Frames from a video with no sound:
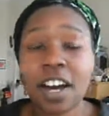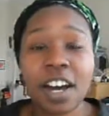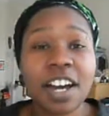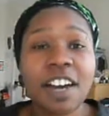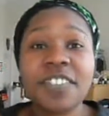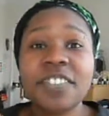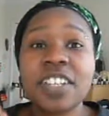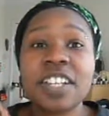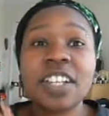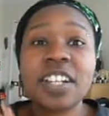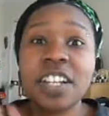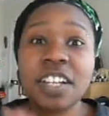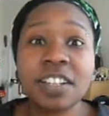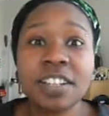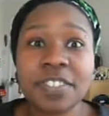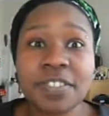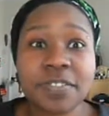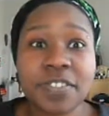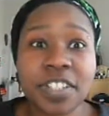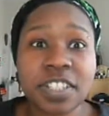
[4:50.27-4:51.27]
I've done
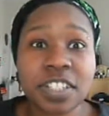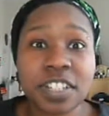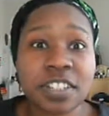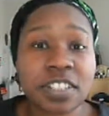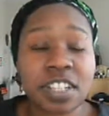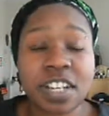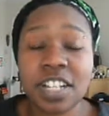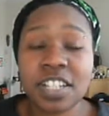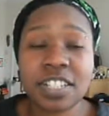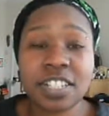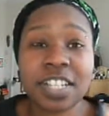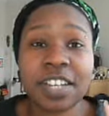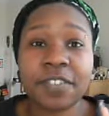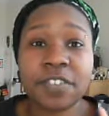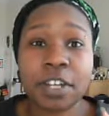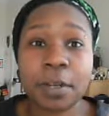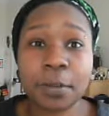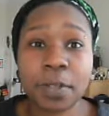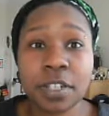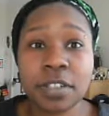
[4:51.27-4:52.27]
loads of videos. I just
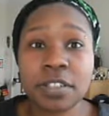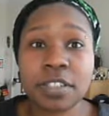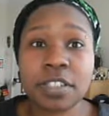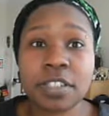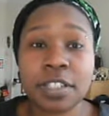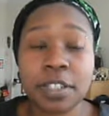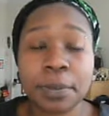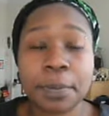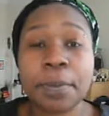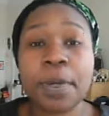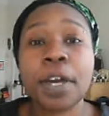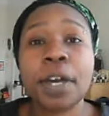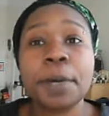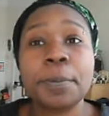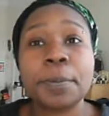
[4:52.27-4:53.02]
haven't uploaded them